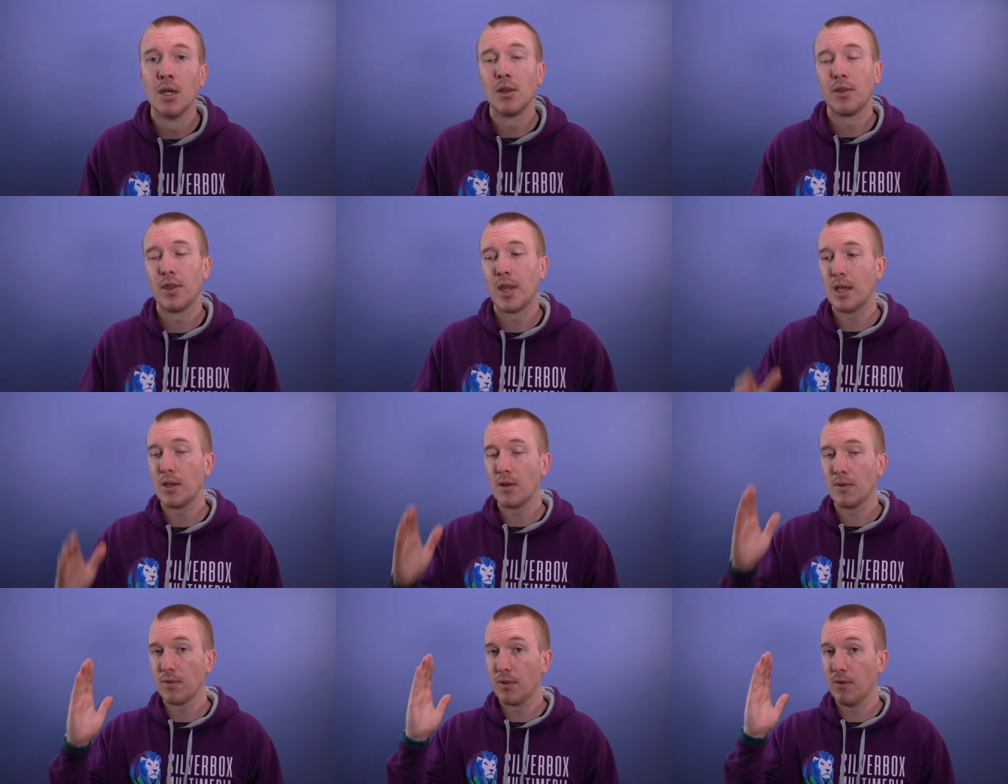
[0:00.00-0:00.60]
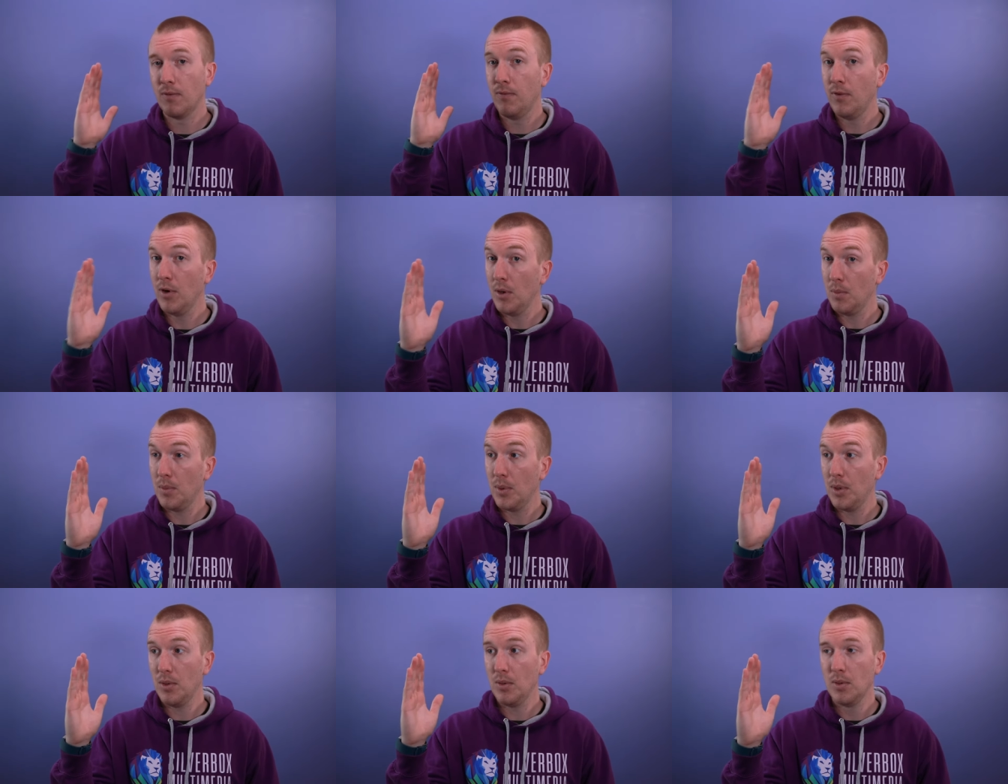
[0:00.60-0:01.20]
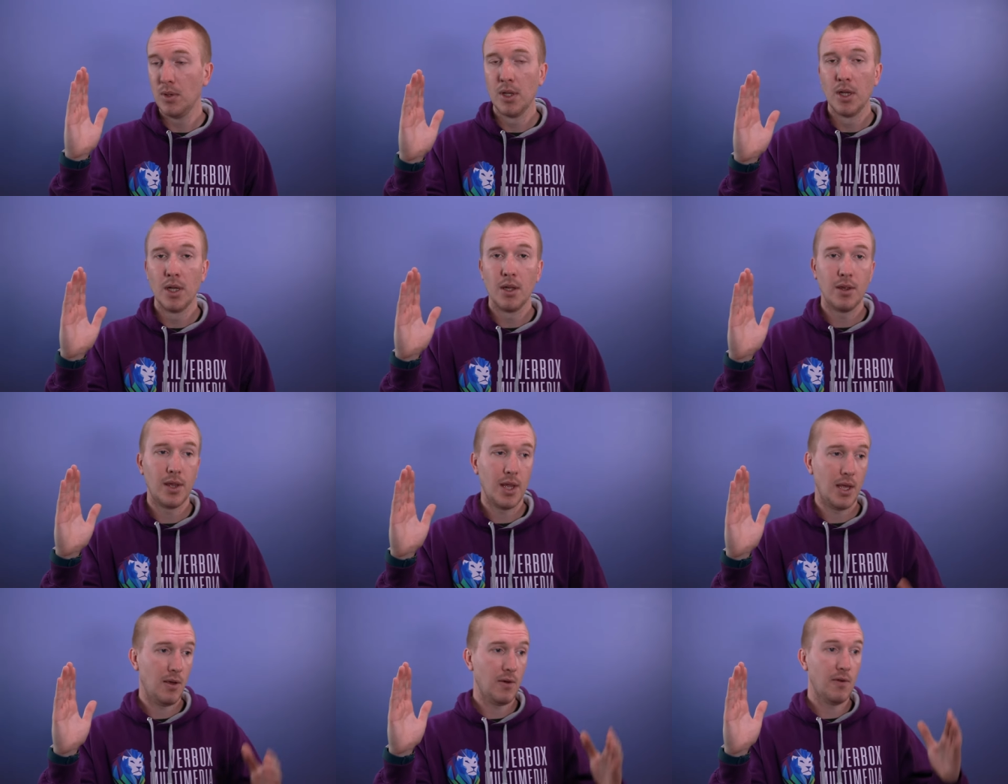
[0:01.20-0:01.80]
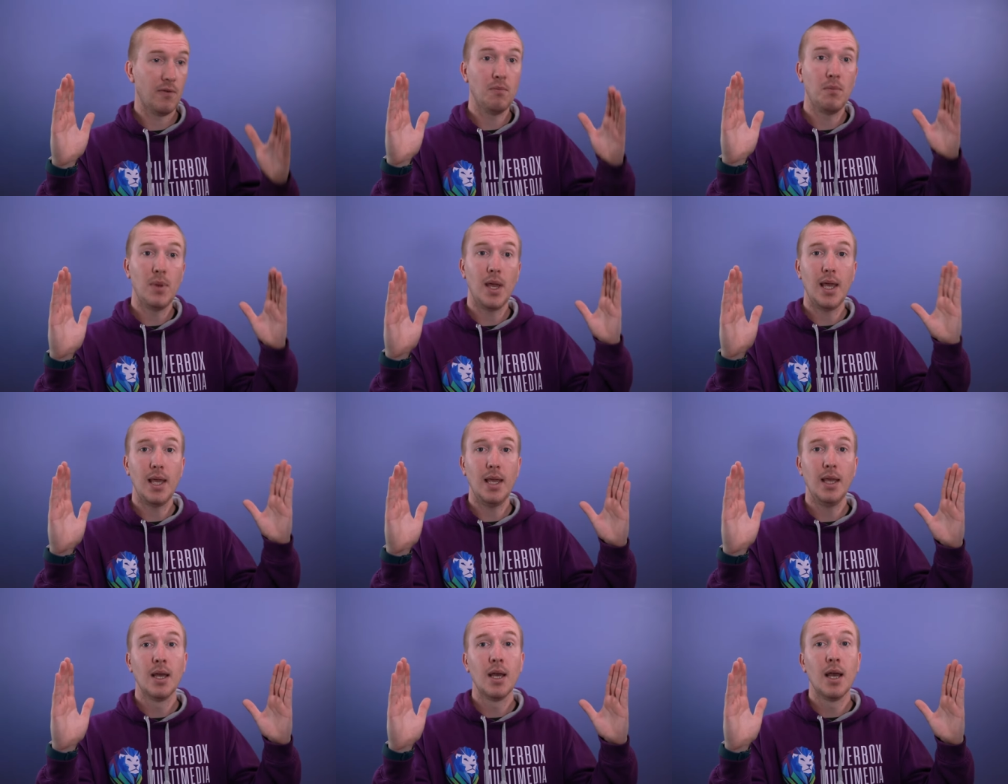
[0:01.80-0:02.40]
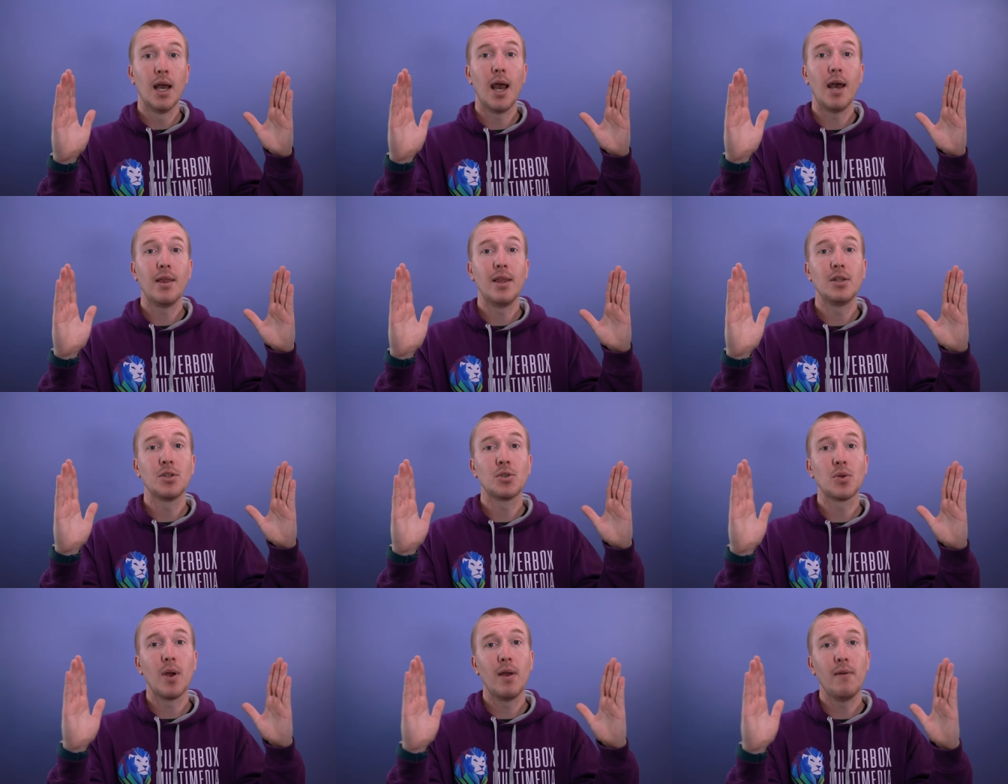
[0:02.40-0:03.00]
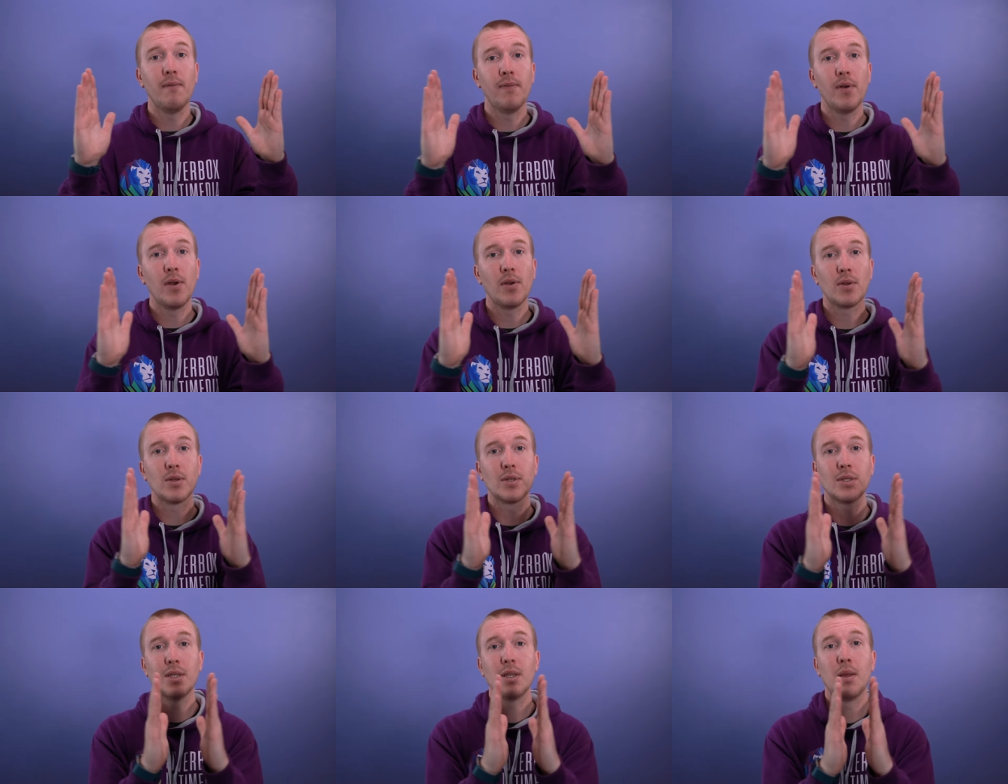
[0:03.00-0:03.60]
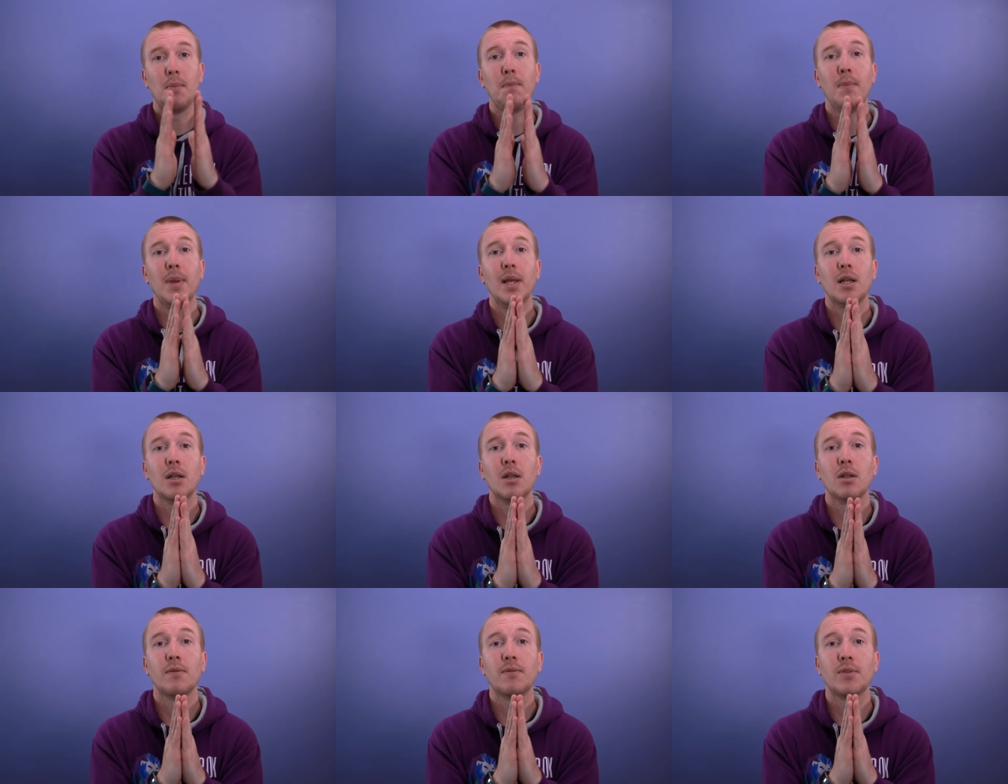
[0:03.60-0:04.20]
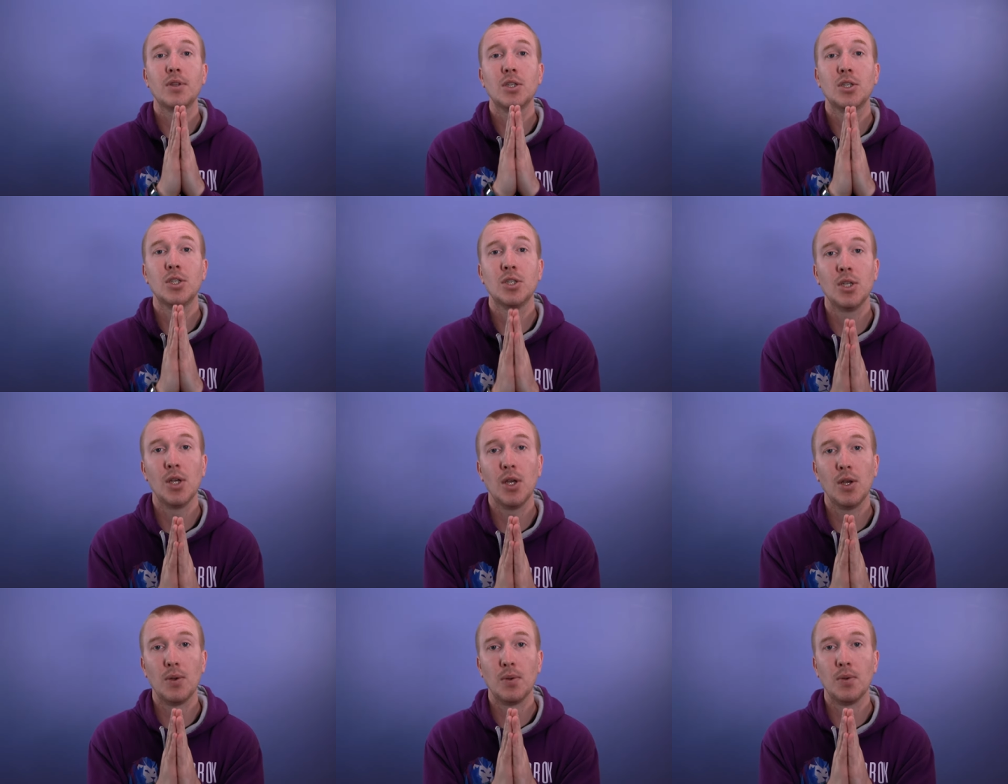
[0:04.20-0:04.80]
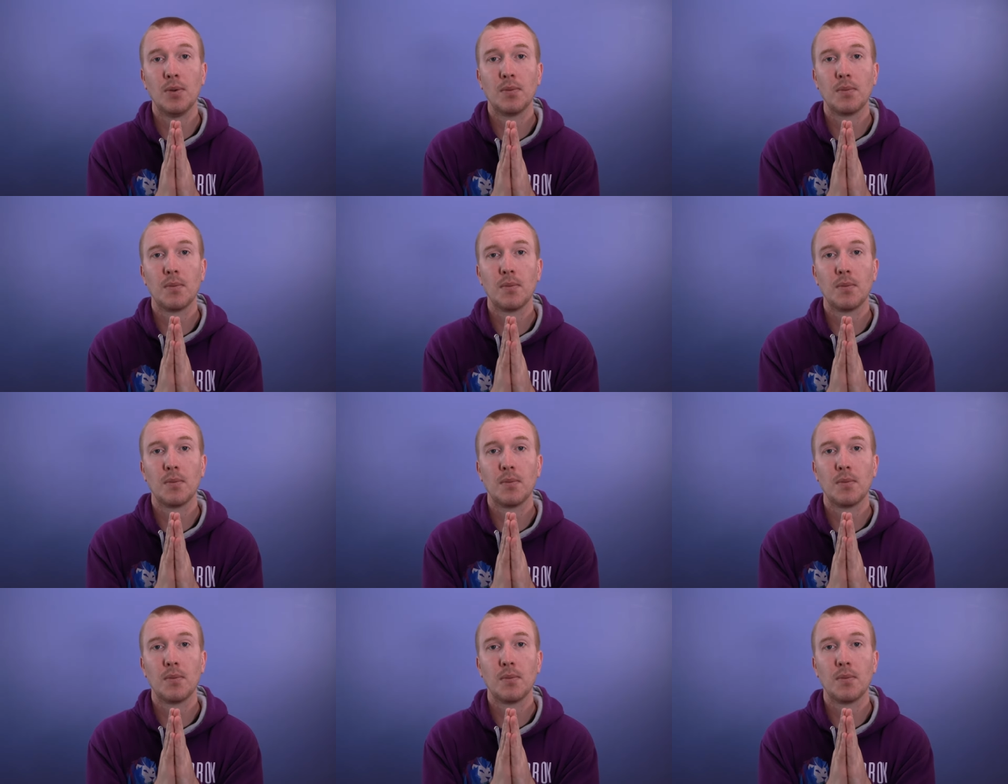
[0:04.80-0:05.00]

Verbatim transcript: think of the football, think of me, and then try and focus in the middle of the two.